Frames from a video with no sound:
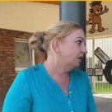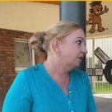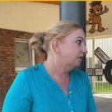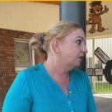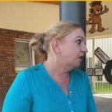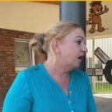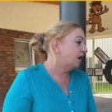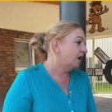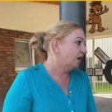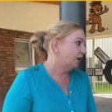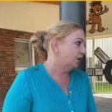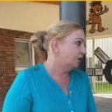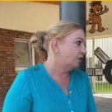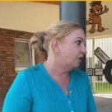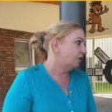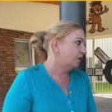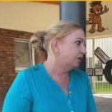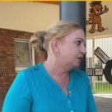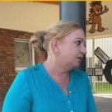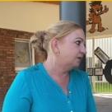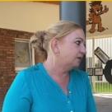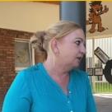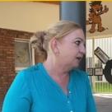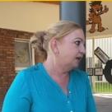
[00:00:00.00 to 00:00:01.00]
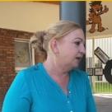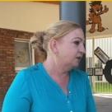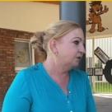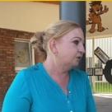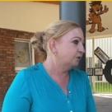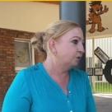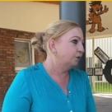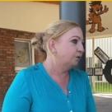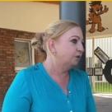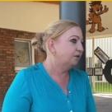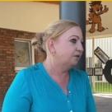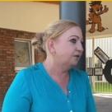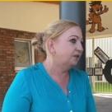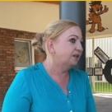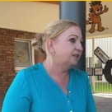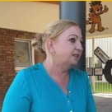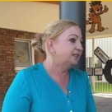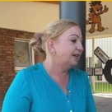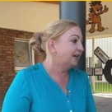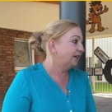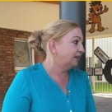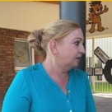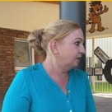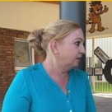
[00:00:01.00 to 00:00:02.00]
the, the high cost is all of the
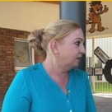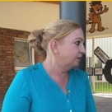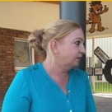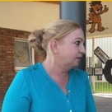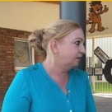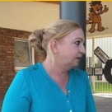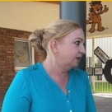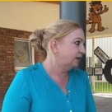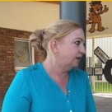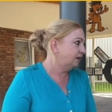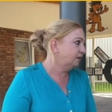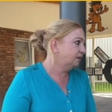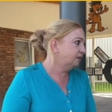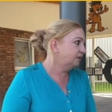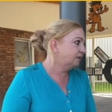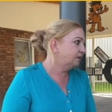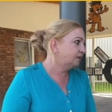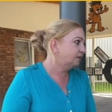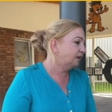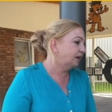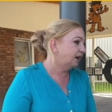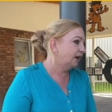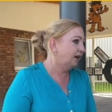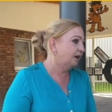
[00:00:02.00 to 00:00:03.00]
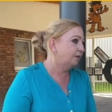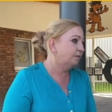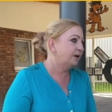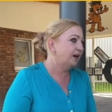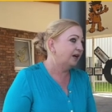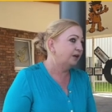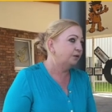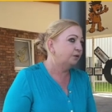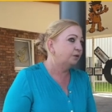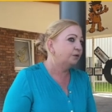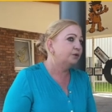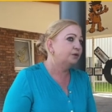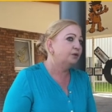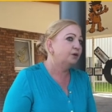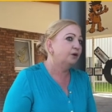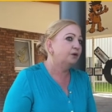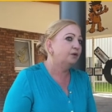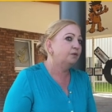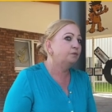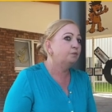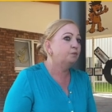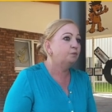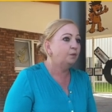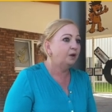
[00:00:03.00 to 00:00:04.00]
mm-hmm. technical things, um, and
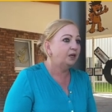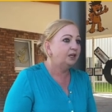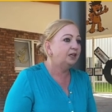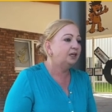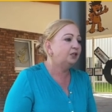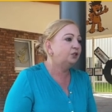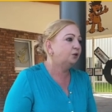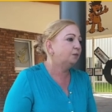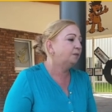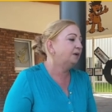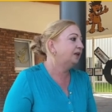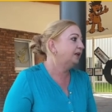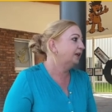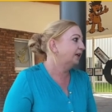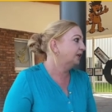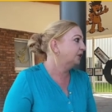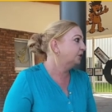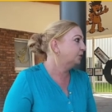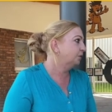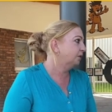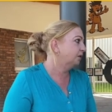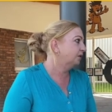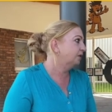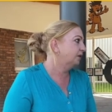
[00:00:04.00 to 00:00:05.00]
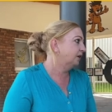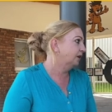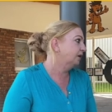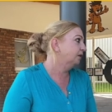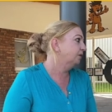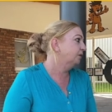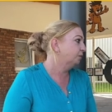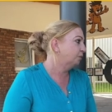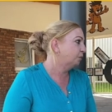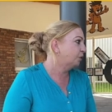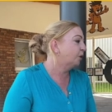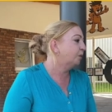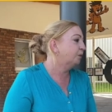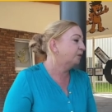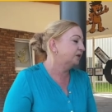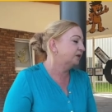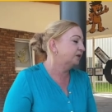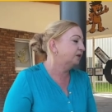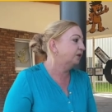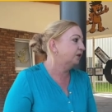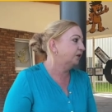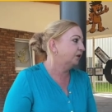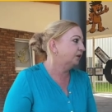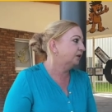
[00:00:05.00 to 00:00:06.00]
also you need to be linked with a proper
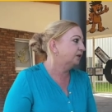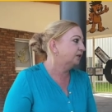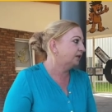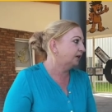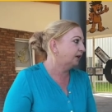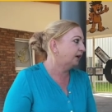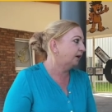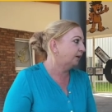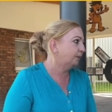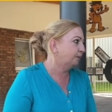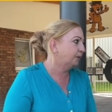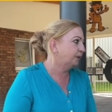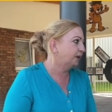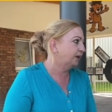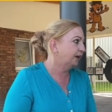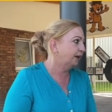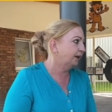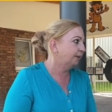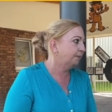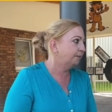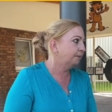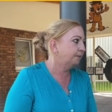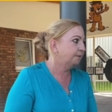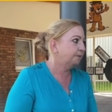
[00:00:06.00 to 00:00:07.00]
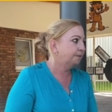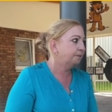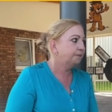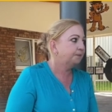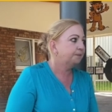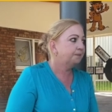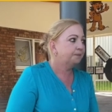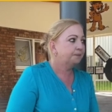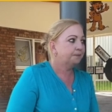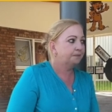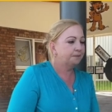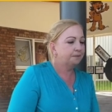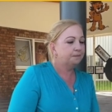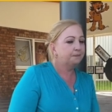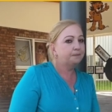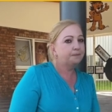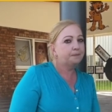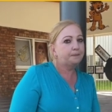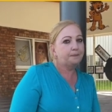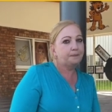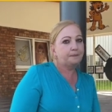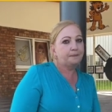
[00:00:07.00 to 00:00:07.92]
security company. Mm-hmm.